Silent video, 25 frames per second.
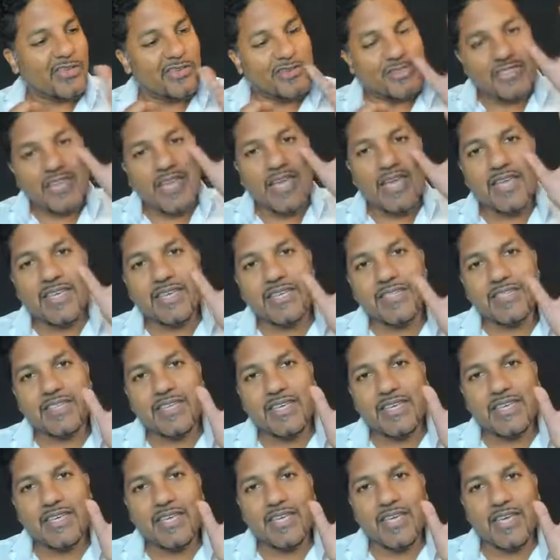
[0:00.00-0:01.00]
You take a
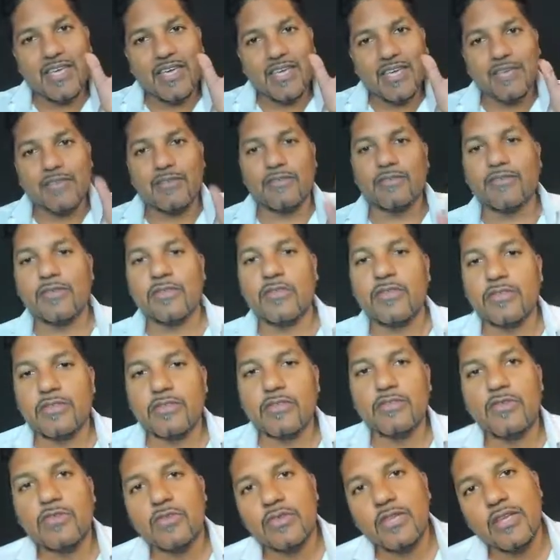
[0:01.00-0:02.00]
CD, for those
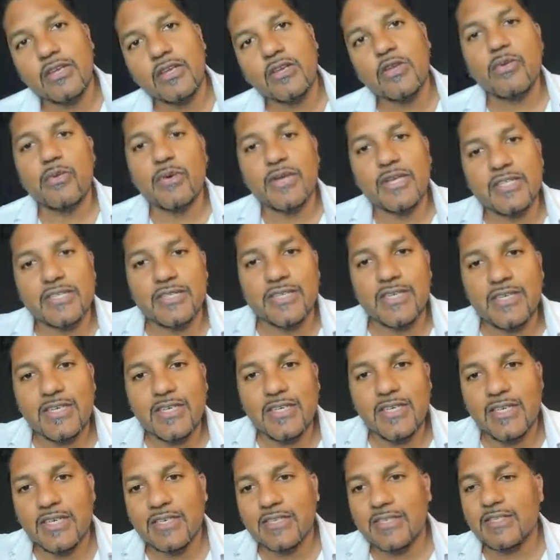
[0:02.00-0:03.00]
of you that know what a
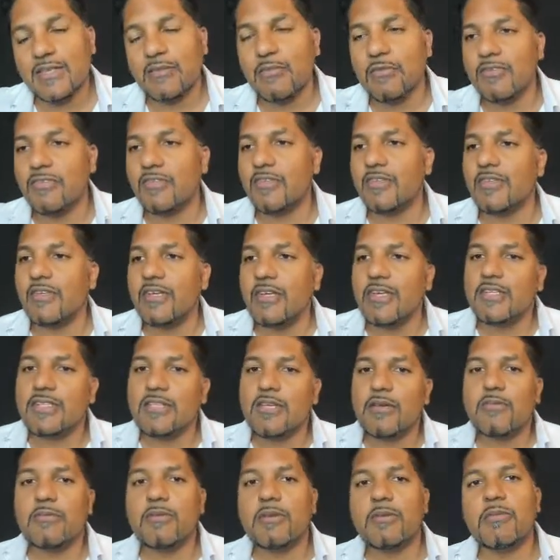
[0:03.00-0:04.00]
CD is. Some
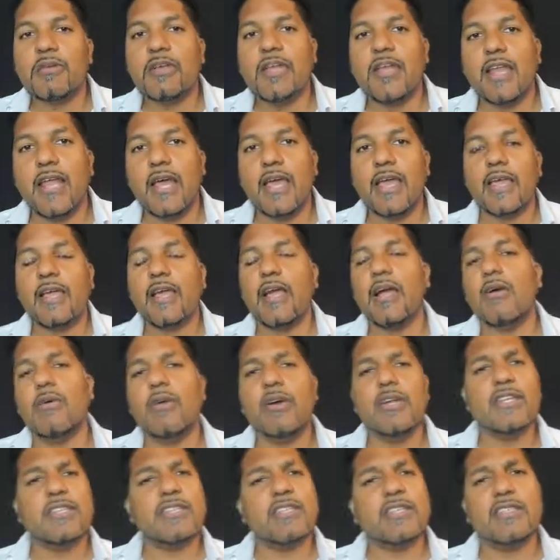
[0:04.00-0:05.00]
people are like,
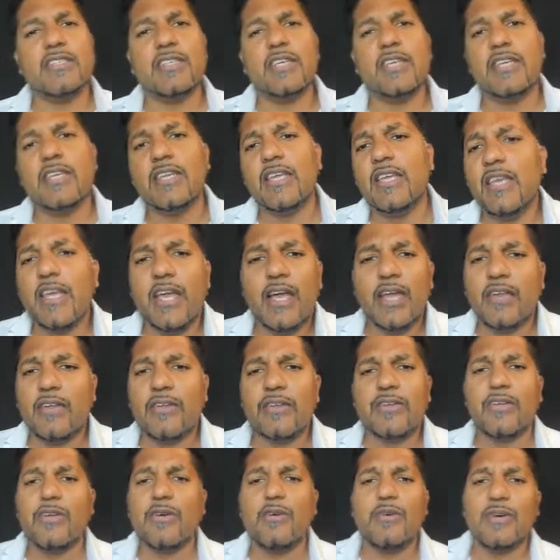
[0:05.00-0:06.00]
what is a CD? I
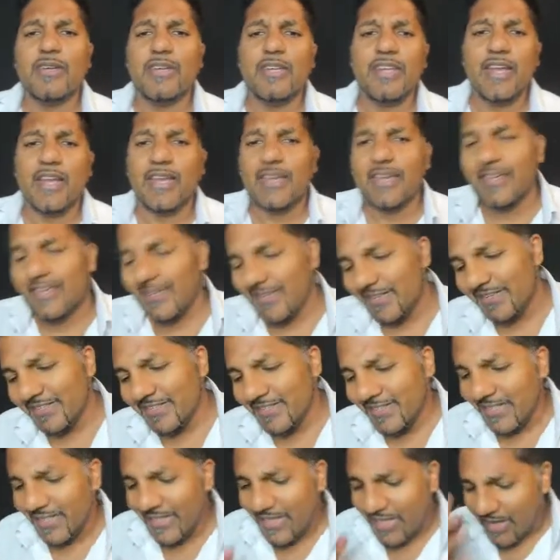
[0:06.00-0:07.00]
don't know.
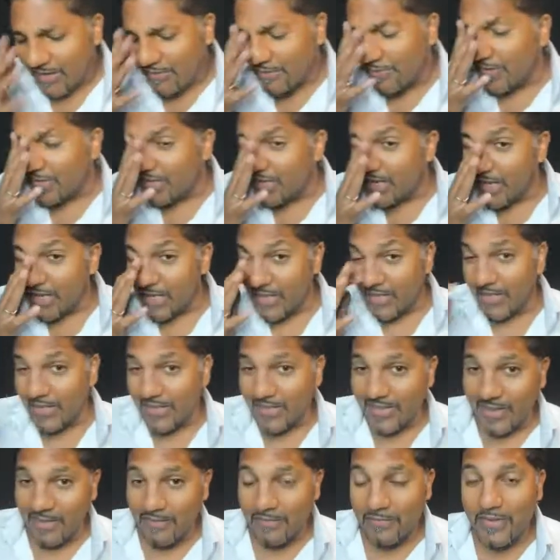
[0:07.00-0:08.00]
I feel
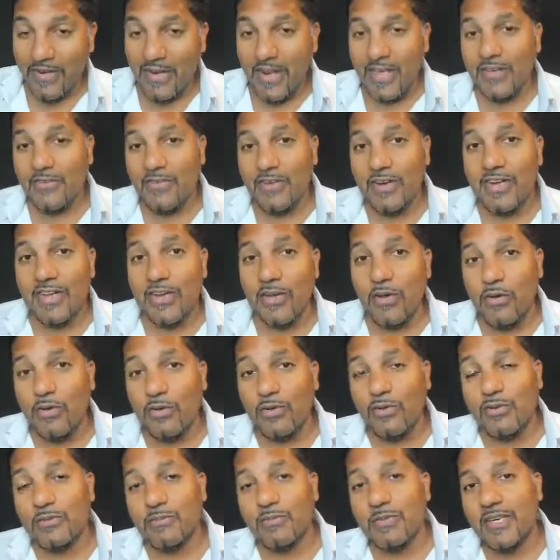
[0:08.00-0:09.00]
like really
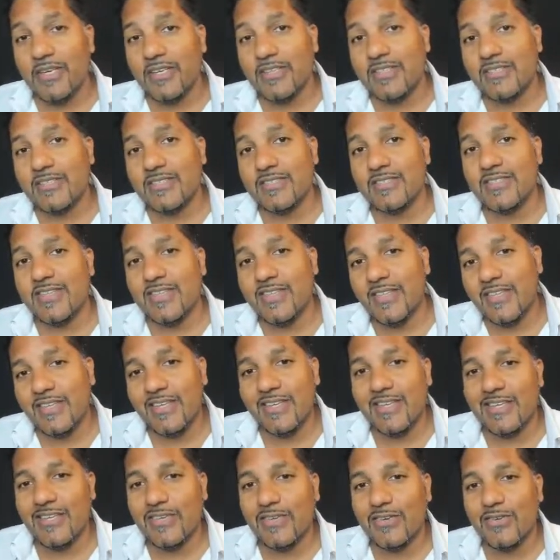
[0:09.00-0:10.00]
old because
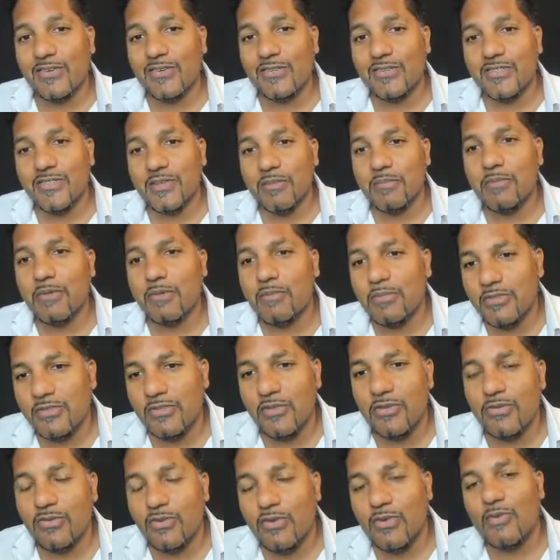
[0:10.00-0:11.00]
some people
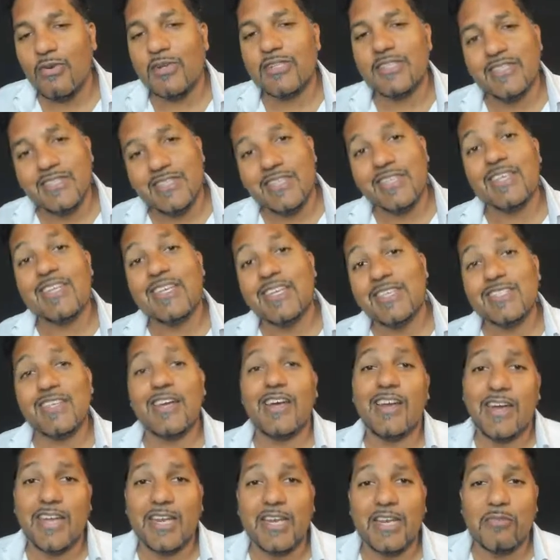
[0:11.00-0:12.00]
don't know what CDs
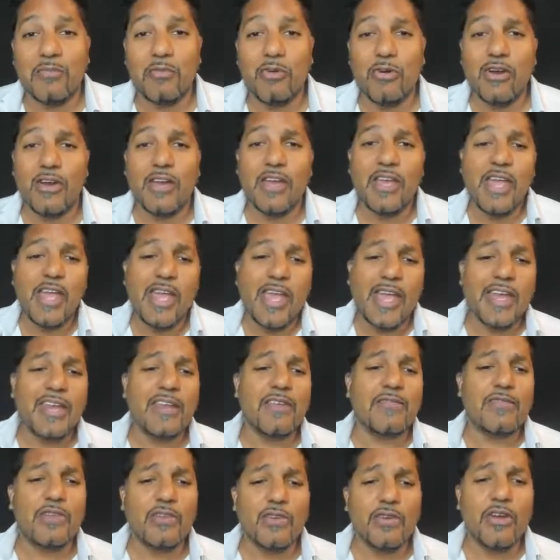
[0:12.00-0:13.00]
are anymore.
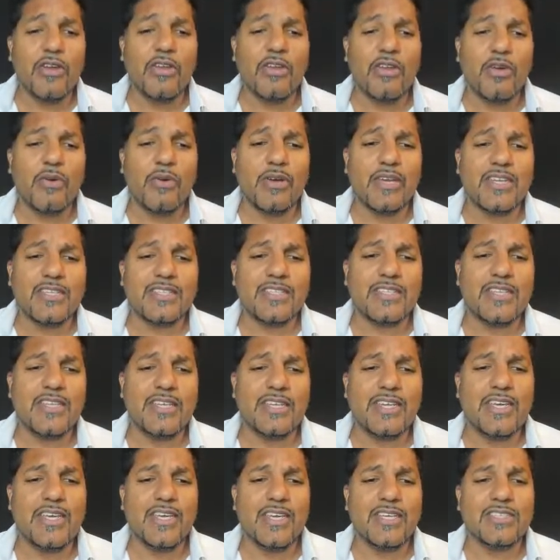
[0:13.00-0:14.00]
And if you don't know what a
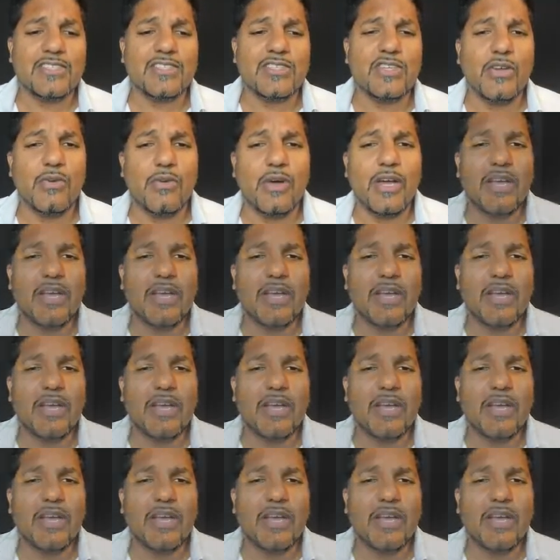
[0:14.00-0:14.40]
CD is, you